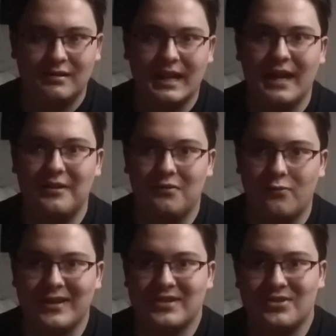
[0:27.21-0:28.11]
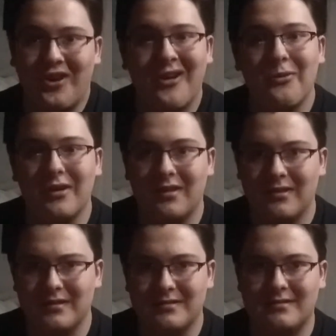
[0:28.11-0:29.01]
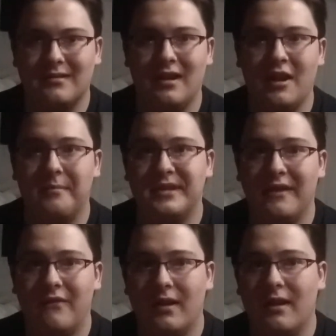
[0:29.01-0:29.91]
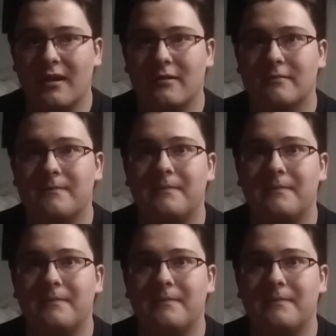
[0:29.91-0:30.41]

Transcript: kind of restart with is an update video.